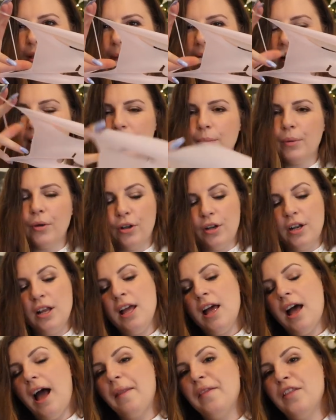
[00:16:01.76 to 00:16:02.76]
the back of the bun
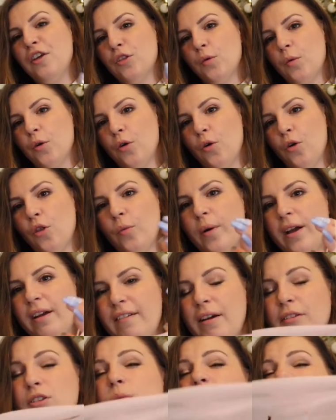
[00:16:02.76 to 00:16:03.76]
and the other one all the way
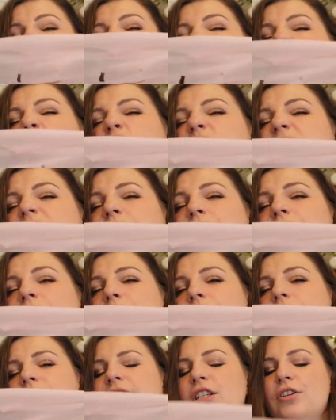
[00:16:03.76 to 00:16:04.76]
around. So it was really, really,
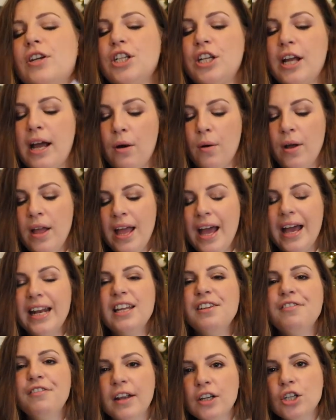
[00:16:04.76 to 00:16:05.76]
really stretched out. And
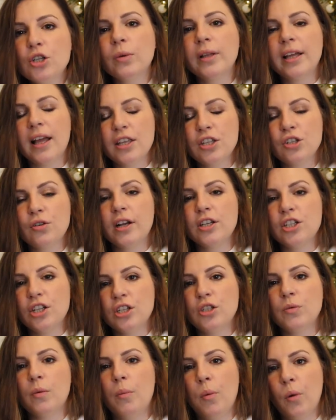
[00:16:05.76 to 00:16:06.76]
eventually I stretched
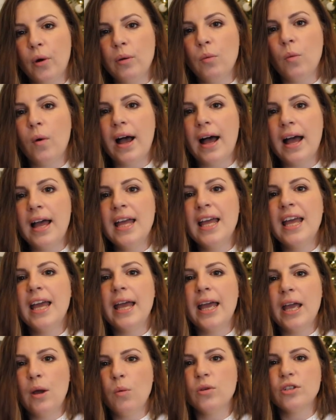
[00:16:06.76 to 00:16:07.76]
it to a point where
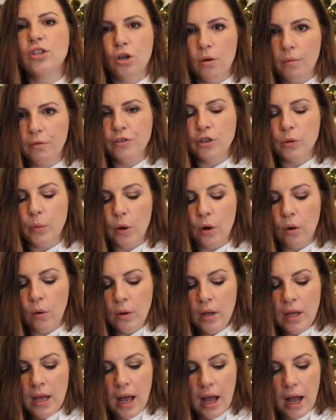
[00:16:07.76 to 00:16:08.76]
it was
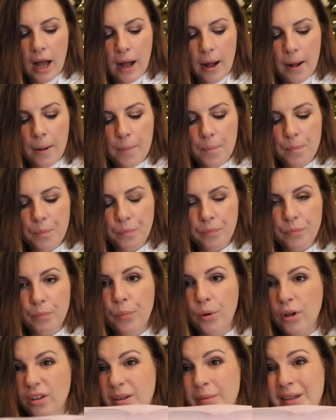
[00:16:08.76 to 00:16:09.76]
comfortable. But
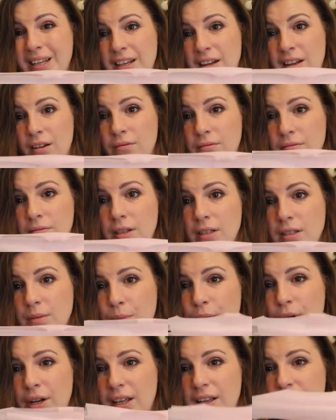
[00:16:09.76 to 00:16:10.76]
I mean, you know, it's
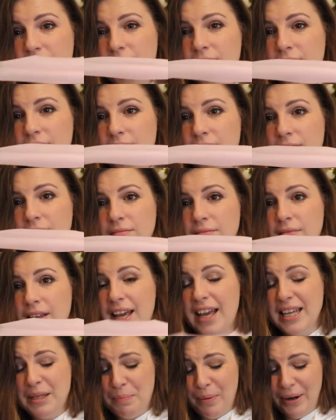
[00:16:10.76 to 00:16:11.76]

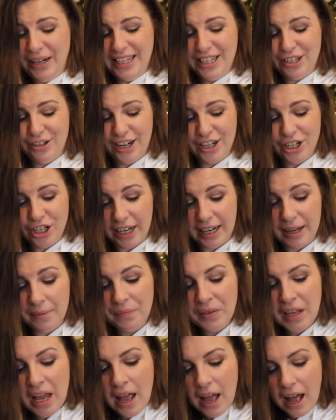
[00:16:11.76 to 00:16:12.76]
pretty stretchy.
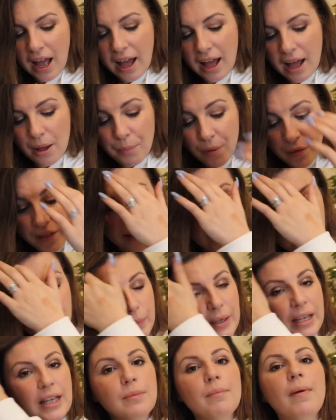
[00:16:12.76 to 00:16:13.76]
But that's
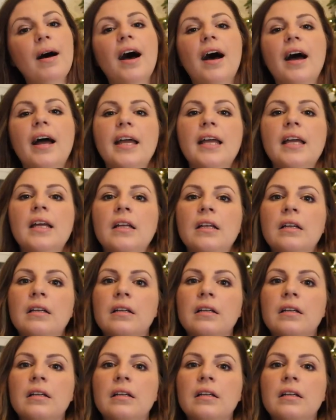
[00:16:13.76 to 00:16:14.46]
been my,